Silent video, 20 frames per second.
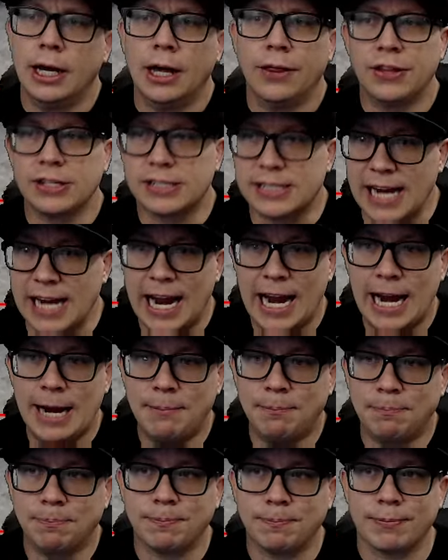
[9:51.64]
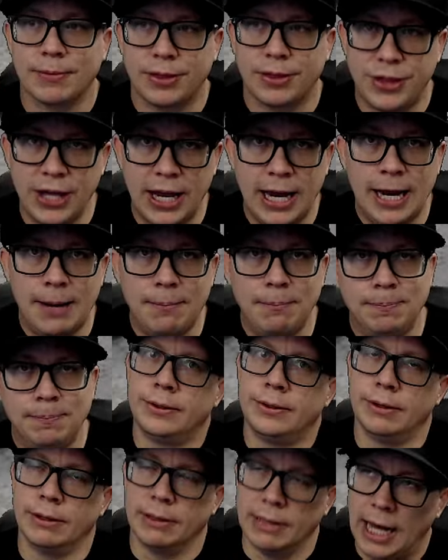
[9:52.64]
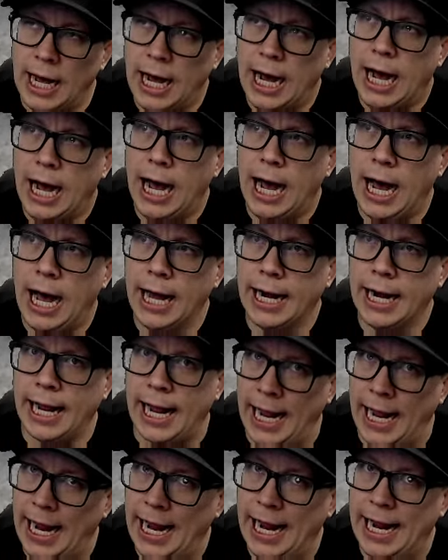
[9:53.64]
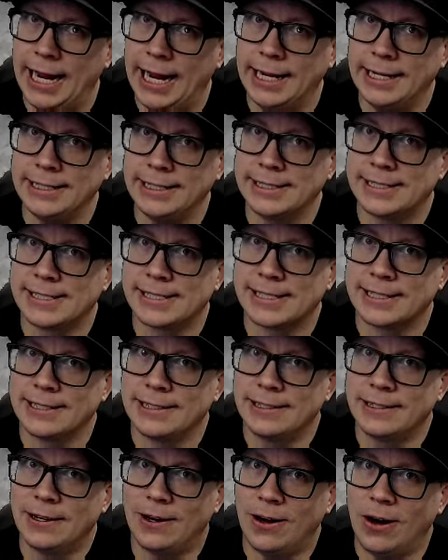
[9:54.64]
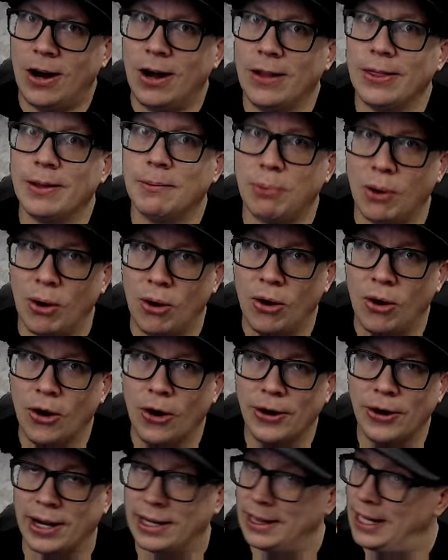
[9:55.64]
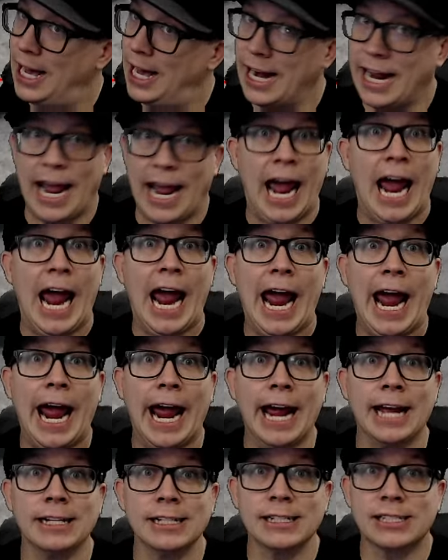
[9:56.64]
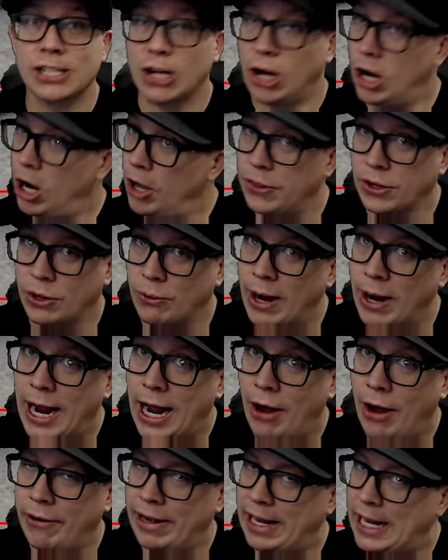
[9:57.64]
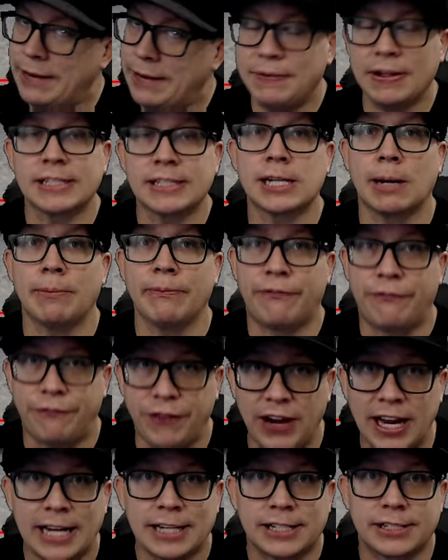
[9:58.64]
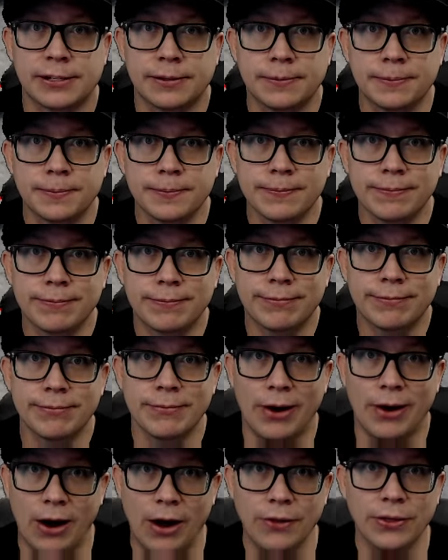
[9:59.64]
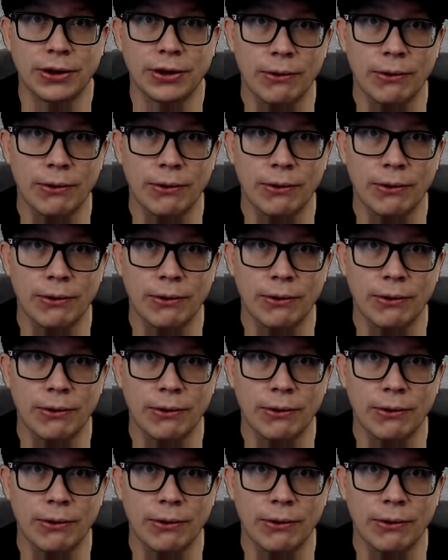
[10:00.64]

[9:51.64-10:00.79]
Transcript: the same theme. A lot of hands on the board, a lot of hands on the ground, even some feet on the